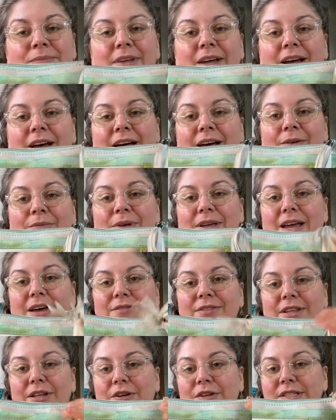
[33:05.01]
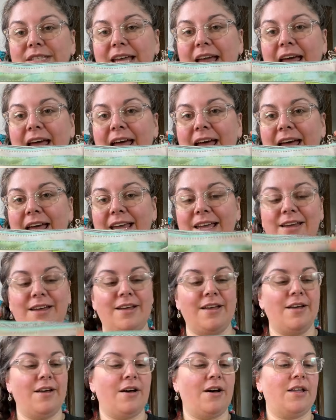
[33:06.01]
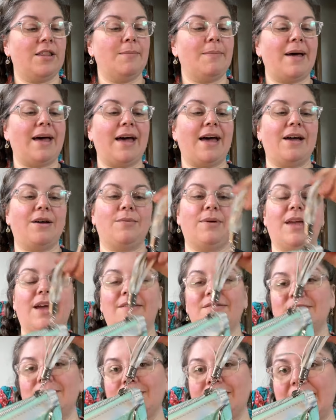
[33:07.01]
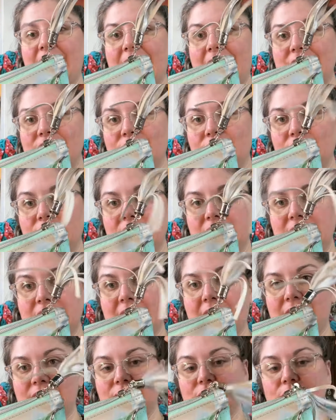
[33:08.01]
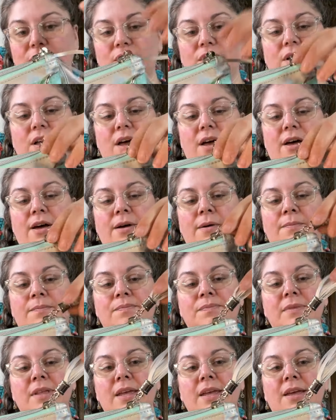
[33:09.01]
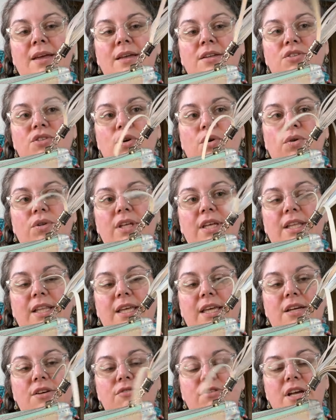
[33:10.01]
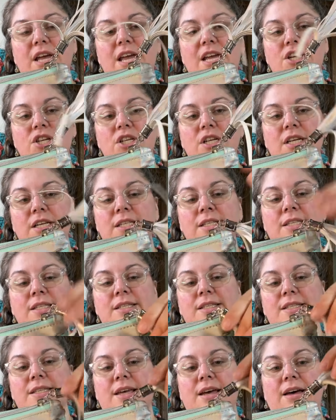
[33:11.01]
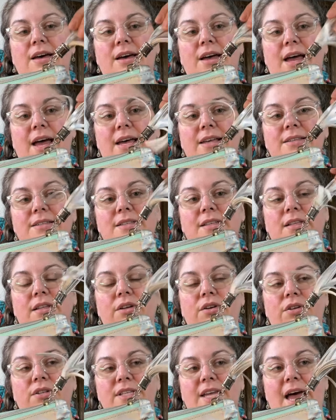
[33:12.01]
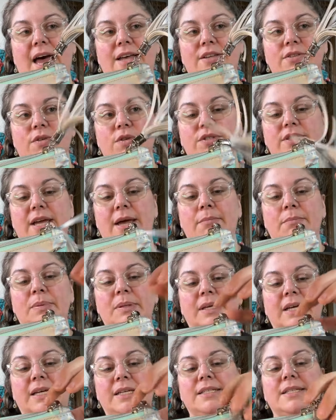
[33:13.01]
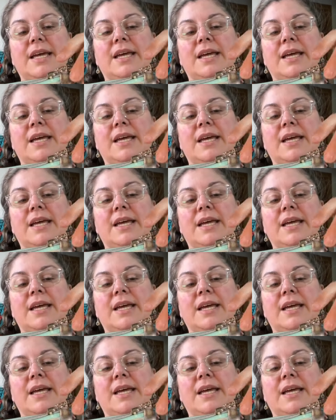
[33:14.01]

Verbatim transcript: Uh, we have a little tag on the back. We have some tassels. The tassel, um, Jolie Lee Creations uh, has the little tassel template.